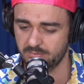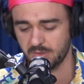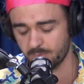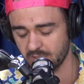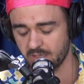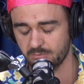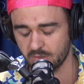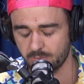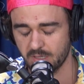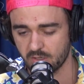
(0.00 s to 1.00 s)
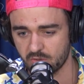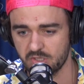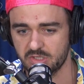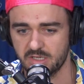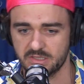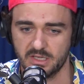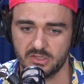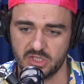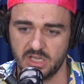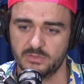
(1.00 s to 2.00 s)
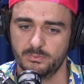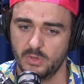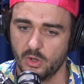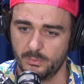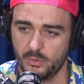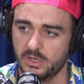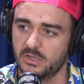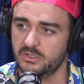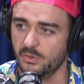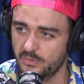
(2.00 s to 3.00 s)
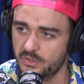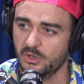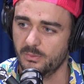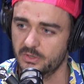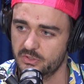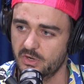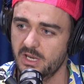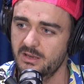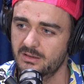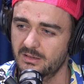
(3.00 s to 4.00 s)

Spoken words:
you being a Christian is that she's not putting herself at the top of the tree.